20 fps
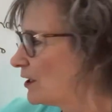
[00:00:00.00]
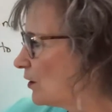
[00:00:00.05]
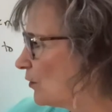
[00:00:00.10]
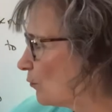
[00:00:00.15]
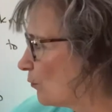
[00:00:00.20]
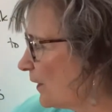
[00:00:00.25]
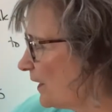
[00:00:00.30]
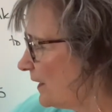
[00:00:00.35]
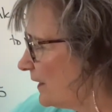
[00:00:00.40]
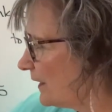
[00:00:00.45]

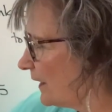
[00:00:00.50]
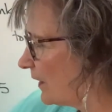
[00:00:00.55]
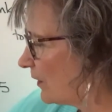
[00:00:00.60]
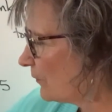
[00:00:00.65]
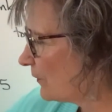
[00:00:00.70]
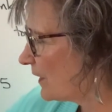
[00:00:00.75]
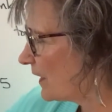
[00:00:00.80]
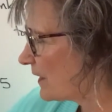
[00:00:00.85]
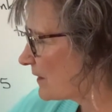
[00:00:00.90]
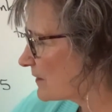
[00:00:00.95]
Right now
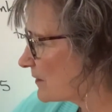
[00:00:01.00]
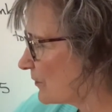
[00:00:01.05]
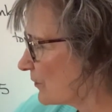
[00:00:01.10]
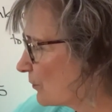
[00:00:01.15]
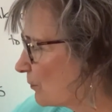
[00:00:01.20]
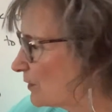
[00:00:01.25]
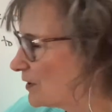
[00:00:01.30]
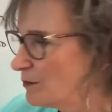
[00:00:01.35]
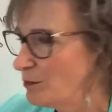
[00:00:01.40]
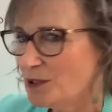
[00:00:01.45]
it has a
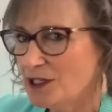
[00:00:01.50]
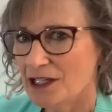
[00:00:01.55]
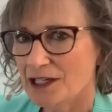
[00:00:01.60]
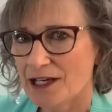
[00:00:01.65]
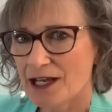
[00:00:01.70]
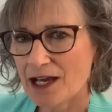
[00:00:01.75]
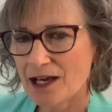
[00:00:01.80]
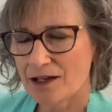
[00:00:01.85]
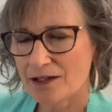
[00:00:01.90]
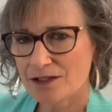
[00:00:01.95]
3 being
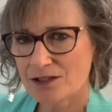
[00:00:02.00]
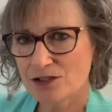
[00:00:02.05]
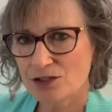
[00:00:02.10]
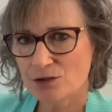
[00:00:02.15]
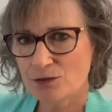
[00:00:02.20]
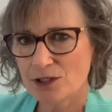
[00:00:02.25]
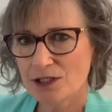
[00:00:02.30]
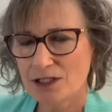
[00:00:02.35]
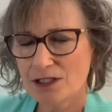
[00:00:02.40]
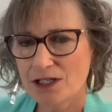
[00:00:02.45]
added
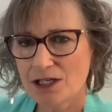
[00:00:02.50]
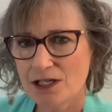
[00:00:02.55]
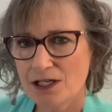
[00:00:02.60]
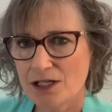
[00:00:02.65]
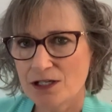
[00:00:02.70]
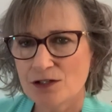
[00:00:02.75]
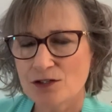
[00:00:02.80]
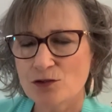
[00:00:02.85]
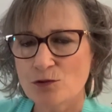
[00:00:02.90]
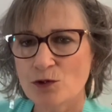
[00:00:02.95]
to it,
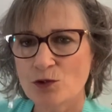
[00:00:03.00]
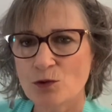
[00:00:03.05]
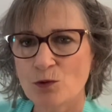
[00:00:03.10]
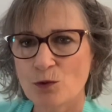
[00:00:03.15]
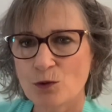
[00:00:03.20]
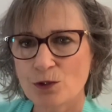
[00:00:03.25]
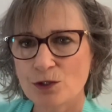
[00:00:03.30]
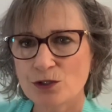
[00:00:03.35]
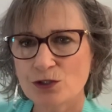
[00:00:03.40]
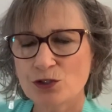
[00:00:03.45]
so in
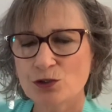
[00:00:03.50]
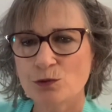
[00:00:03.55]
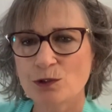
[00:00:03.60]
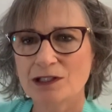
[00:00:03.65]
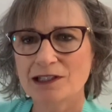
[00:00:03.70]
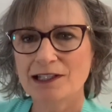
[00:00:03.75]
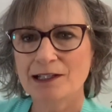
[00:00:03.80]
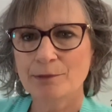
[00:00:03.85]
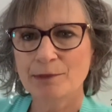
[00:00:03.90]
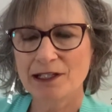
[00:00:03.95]
order to
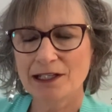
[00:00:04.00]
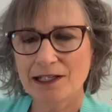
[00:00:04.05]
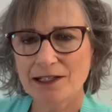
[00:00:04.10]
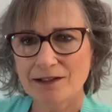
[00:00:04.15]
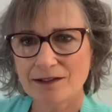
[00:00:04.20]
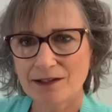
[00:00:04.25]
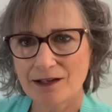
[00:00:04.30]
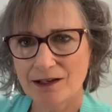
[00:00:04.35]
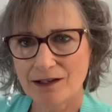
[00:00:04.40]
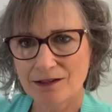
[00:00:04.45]
eliminate
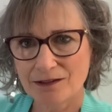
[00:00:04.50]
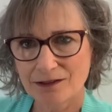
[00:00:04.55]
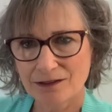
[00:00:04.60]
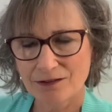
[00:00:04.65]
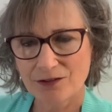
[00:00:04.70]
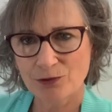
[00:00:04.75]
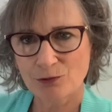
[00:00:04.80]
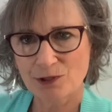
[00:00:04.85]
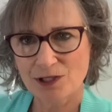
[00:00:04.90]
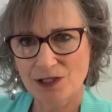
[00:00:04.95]
that
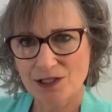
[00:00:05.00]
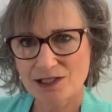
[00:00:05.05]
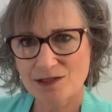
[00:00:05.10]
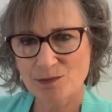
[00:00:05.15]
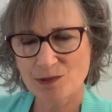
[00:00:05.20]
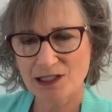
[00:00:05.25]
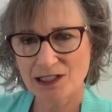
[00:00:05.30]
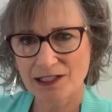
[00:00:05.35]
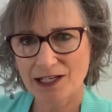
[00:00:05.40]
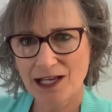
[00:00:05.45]
3 that's
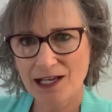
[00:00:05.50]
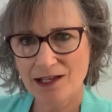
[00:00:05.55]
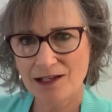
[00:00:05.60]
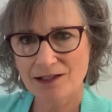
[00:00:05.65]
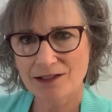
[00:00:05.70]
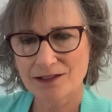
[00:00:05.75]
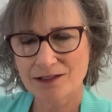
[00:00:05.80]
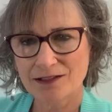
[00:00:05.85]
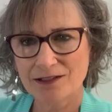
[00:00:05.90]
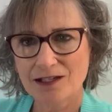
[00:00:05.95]
being
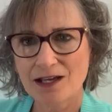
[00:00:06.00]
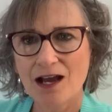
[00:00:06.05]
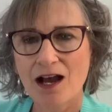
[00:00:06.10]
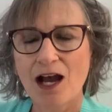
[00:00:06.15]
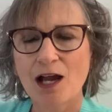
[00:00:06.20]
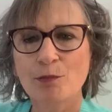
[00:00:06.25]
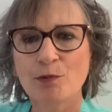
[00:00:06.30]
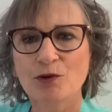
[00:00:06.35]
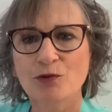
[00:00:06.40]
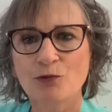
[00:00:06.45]
added,
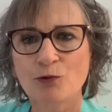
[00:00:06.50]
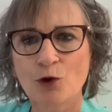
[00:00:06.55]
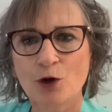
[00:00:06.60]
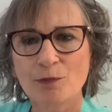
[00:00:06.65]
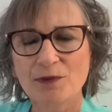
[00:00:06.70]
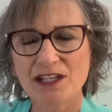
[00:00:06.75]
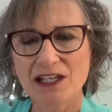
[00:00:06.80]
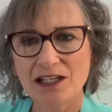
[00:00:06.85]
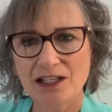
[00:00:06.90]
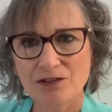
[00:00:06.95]
I perform
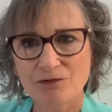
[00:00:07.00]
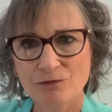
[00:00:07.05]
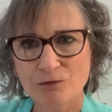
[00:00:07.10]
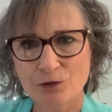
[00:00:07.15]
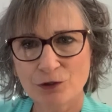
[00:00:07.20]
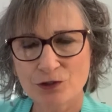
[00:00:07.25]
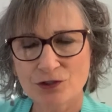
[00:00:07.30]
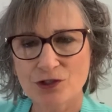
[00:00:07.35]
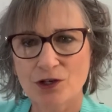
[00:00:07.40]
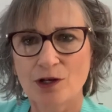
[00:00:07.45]
the
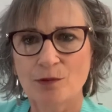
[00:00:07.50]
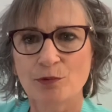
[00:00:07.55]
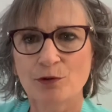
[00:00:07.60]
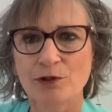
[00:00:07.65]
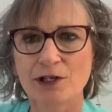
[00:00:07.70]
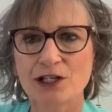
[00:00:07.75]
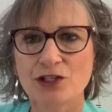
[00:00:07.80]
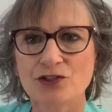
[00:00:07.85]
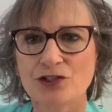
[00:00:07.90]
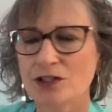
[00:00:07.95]
inverse
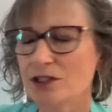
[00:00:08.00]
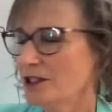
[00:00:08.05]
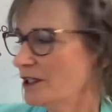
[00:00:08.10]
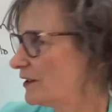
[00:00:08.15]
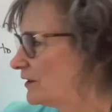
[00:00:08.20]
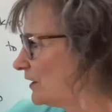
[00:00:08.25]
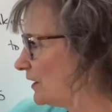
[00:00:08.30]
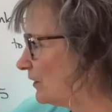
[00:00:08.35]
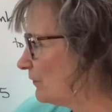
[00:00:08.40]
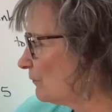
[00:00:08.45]
operation, and
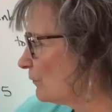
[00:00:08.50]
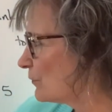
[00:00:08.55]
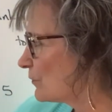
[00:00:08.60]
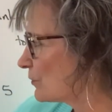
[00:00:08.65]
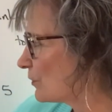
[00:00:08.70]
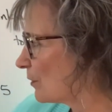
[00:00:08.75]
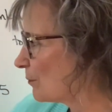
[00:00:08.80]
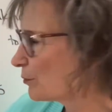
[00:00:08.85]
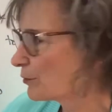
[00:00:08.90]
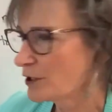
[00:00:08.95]
the inverse
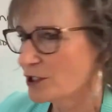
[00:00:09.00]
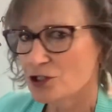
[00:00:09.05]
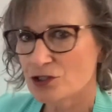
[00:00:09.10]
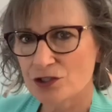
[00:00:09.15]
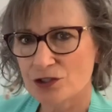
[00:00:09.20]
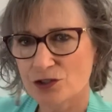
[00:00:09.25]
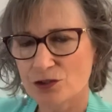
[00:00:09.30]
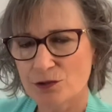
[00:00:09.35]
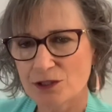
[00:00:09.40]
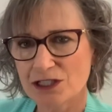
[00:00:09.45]

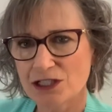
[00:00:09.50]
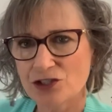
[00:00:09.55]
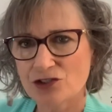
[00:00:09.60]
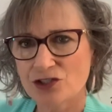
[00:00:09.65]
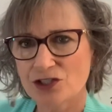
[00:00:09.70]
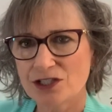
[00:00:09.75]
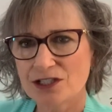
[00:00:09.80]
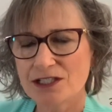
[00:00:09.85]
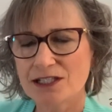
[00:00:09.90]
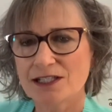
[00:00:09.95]
operation to
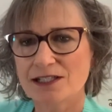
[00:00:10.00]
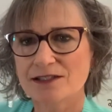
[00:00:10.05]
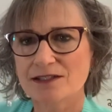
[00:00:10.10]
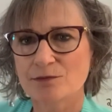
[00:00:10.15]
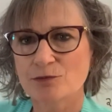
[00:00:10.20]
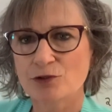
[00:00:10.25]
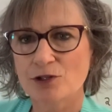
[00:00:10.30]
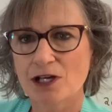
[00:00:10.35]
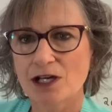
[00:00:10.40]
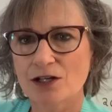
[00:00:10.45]
addition is
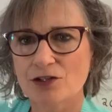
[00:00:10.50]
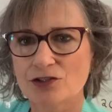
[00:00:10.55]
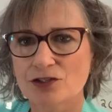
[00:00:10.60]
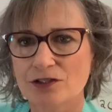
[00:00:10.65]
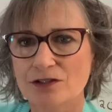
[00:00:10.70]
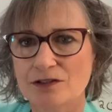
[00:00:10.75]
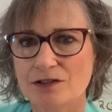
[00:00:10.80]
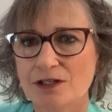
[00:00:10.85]
subtraction.